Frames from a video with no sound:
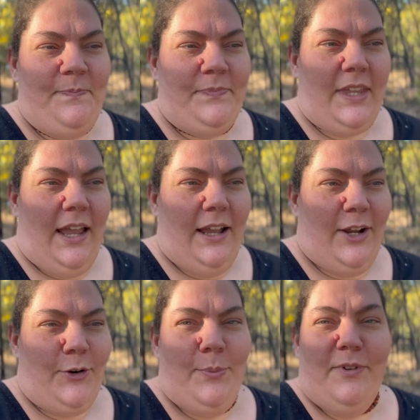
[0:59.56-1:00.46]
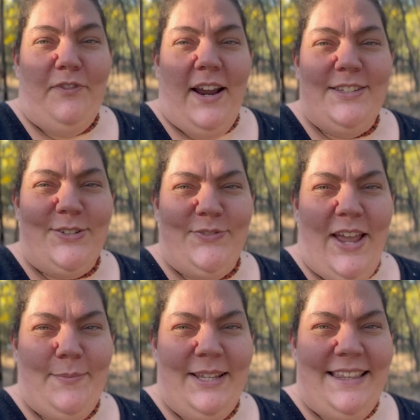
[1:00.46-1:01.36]
a group of friends and
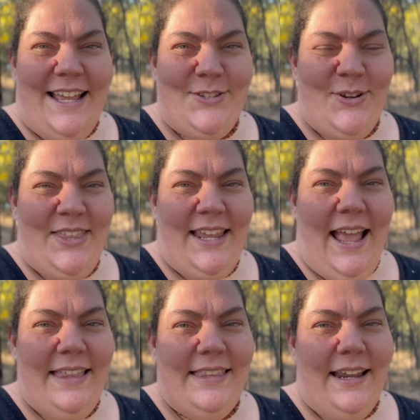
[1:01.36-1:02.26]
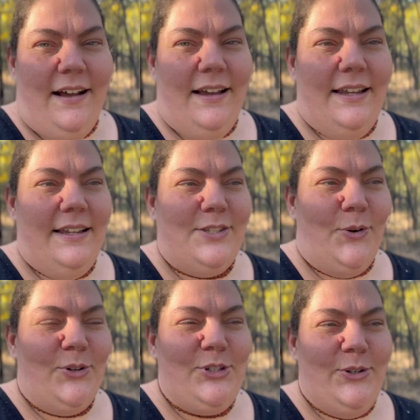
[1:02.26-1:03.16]
family and that sort of thing, and that I
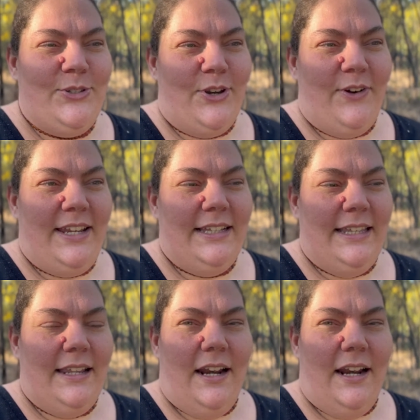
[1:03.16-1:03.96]
talk to you so regularly that I